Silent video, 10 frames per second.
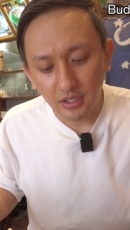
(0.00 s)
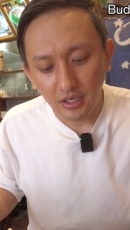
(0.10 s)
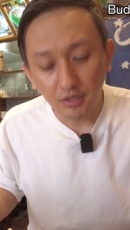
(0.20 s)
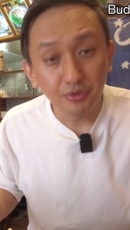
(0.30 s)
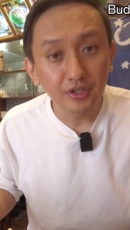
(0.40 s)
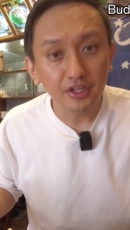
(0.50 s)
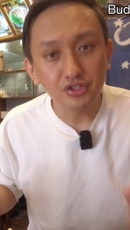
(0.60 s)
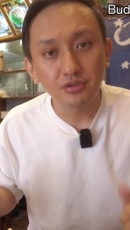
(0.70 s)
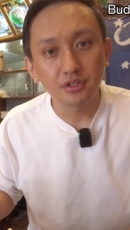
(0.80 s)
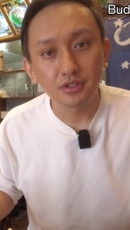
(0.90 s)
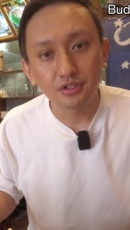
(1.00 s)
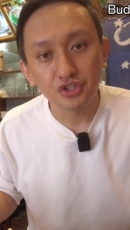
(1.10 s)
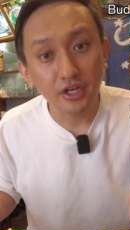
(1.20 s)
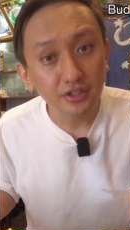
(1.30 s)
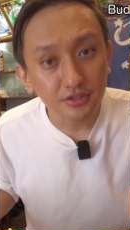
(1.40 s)
I really enjoyed the
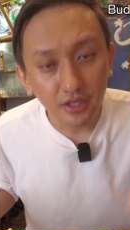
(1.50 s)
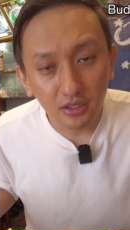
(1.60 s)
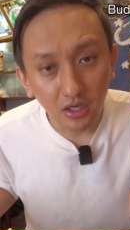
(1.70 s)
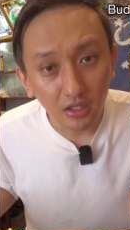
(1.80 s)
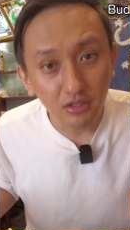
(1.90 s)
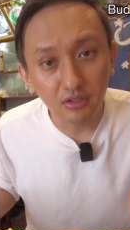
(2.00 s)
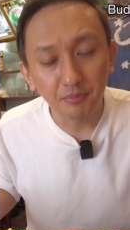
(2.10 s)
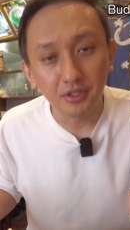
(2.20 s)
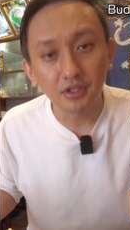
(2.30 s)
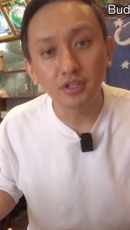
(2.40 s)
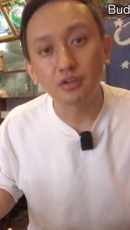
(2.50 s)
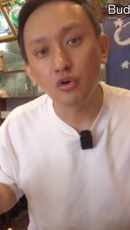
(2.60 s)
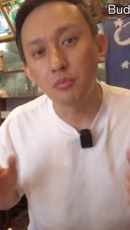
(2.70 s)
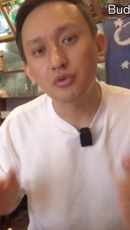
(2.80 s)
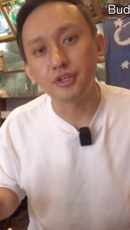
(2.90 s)
Chinese style halal ramen in
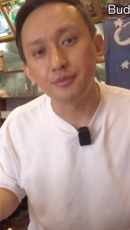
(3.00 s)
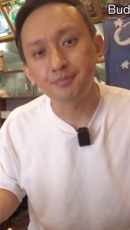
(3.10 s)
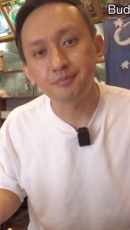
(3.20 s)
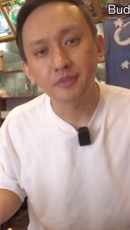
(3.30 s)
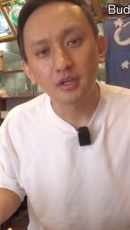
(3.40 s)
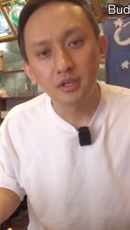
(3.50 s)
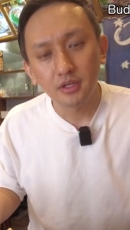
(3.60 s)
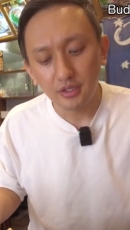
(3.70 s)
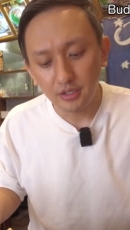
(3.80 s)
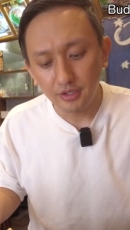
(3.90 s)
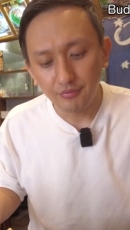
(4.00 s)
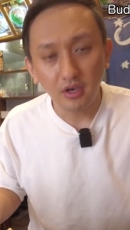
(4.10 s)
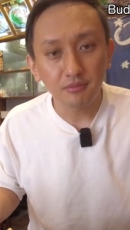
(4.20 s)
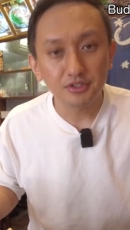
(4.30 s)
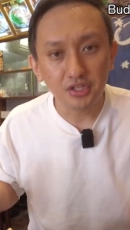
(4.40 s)
Omori. Yeah, if you
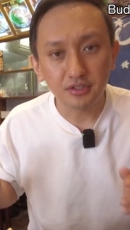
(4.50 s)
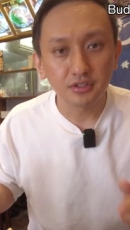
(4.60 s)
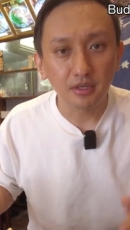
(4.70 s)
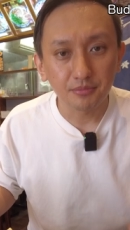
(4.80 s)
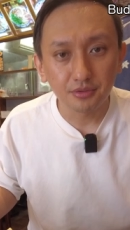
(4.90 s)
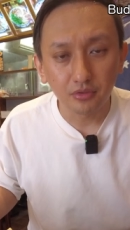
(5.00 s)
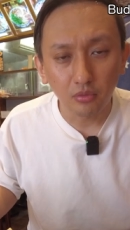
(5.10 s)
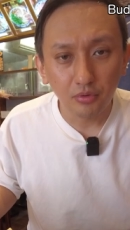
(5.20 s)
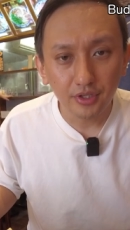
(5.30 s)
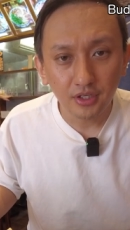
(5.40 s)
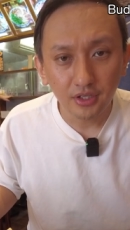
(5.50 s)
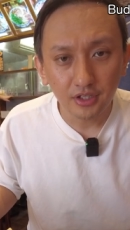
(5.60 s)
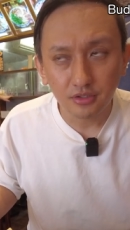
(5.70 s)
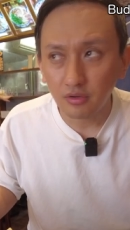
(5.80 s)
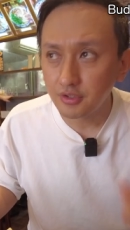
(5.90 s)
have a chance, come to Omori.
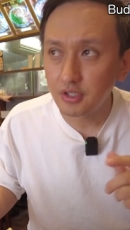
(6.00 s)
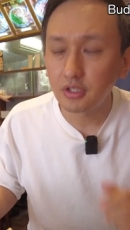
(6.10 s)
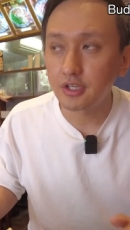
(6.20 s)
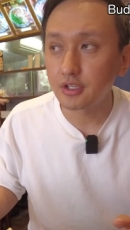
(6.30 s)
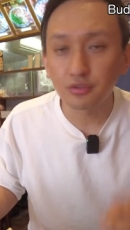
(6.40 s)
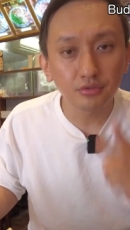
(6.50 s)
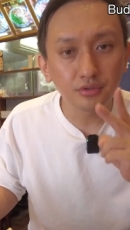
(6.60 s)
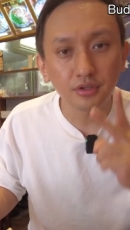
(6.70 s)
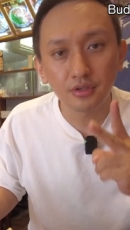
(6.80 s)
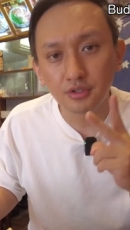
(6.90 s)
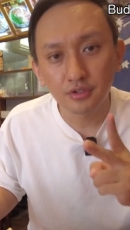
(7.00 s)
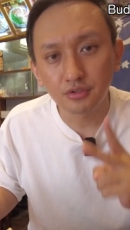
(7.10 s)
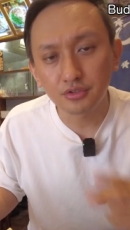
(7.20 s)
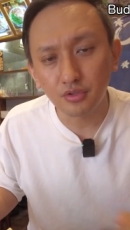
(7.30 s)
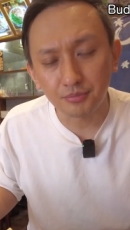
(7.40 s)
It's only like a two
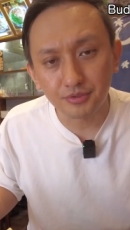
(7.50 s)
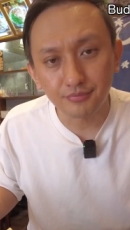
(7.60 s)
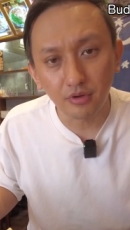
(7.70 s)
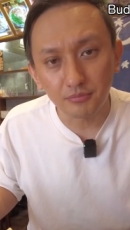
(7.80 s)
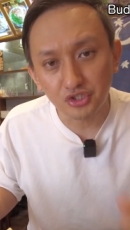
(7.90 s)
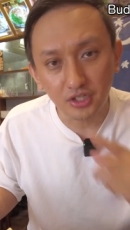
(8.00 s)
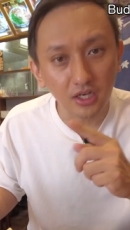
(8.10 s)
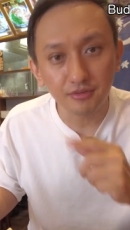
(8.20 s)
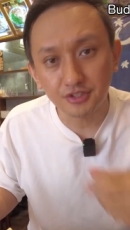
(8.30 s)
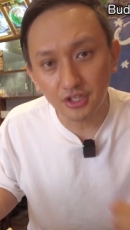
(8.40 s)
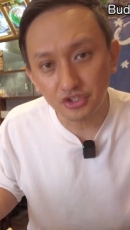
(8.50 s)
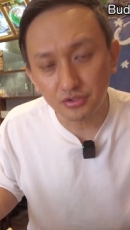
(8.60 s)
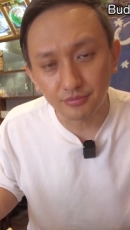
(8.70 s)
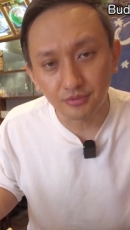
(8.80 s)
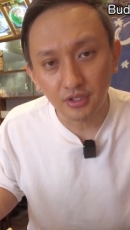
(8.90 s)
stops from Shinagawa
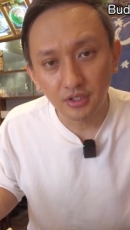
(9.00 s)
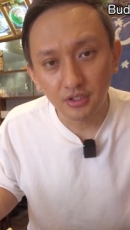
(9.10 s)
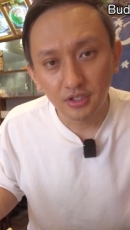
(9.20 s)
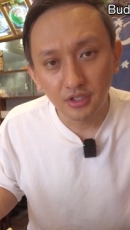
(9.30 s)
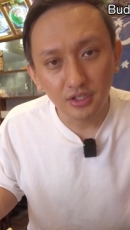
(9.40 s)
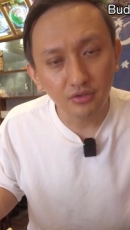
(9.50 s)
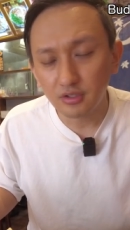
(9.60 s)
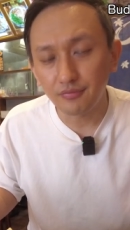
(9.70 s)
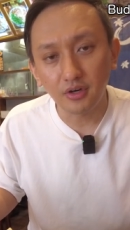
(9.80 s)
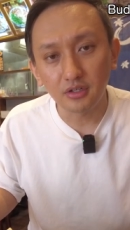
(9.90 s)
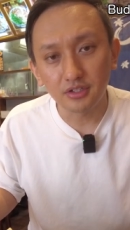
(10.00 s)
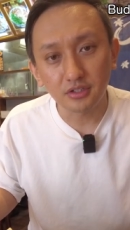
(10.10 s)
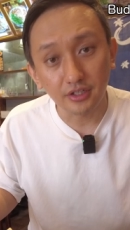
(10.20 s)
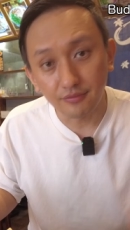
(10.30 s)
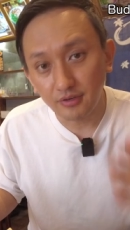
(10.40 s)
Station. It's not that far. It's
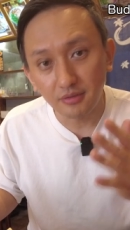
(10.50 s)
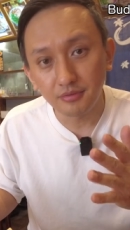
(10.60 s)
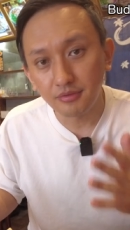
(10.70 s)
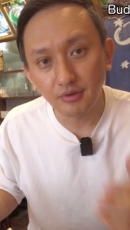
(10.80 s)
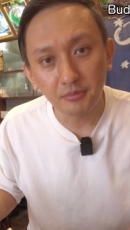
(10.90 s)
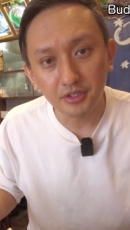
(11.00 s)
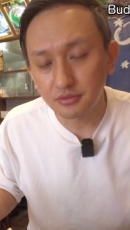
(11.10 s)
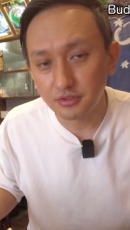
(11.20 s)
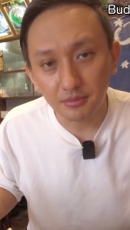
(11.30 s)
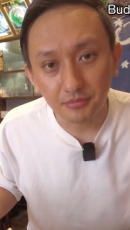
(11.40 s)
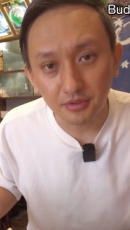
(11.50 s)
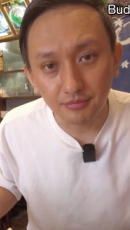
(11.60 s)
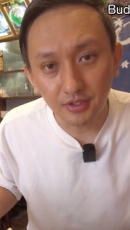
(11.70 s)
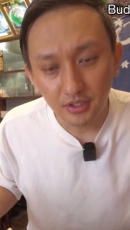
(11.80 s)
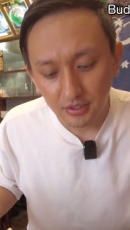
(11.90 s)
like a five minutes or something.
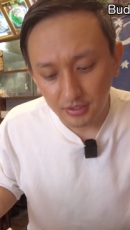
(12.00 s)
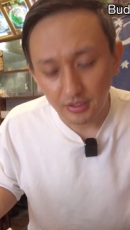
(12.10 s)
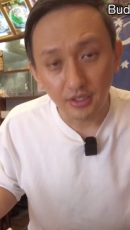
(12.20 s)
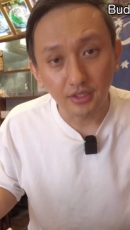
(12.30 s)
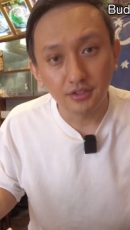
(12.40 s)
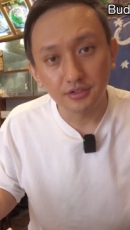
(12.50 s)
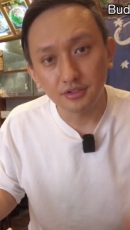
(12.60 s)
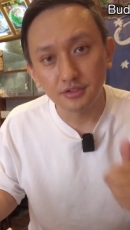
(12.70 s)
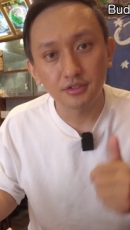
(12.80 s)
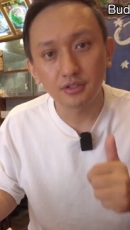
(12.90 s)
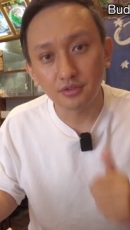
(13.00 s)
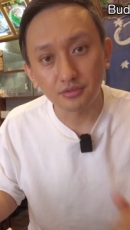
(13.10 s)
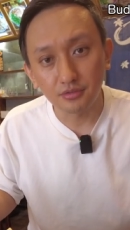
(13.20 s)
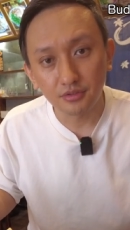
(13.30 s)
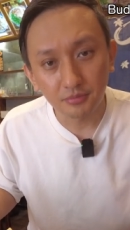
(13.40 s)
Yeah, this is
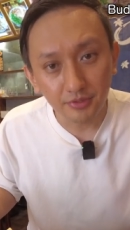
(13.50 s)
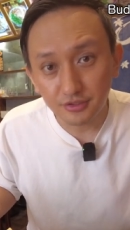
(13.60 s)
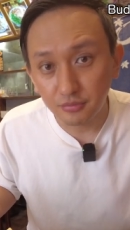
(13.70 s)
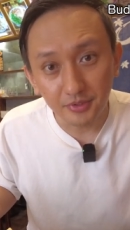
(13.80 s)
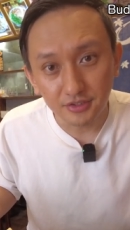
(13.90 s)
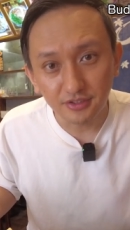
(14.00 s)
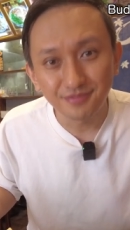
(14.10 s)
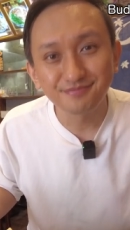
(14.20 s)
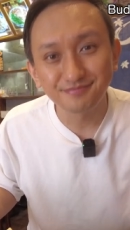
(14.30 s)
also a good place to visit.